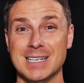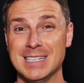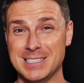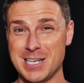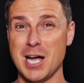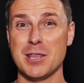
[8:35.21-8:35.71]

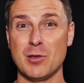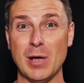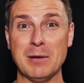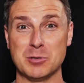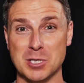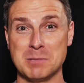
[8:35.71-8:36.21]
See, I thought
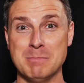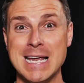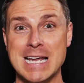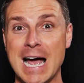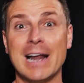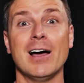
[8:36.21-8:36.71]
that was just
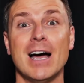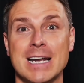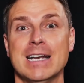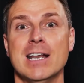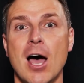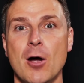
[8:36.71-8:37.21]
me. Had I
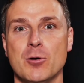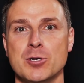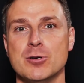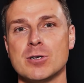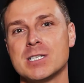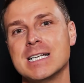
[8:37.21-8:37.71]
known, you
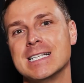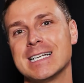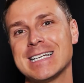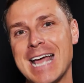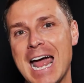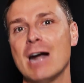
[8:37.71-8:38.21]
just need to
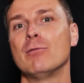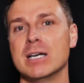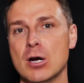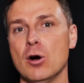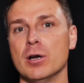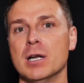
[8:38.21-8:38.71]

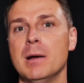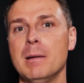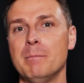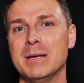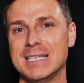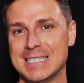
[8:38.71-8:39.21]
carry on.
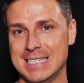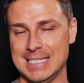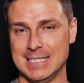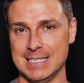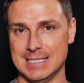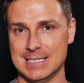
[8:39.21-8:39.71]

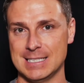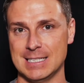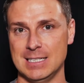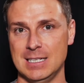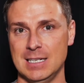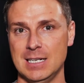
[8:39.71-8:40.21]
Persistence
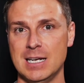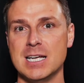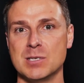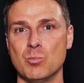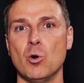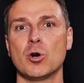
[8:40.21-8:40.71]

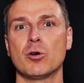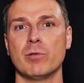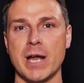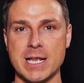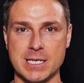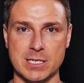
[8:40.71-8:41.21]
is what
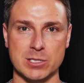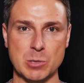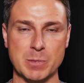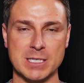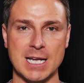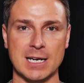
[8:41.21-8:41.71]
created
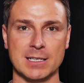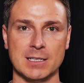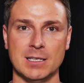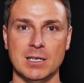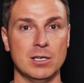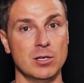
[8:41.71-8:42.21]
super talent,
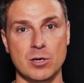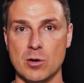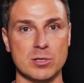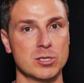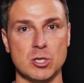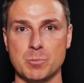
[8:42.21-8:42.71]

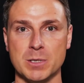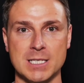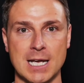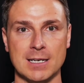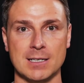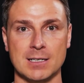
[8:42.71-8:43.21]
not super
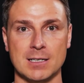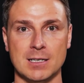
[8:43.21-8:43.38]
talent.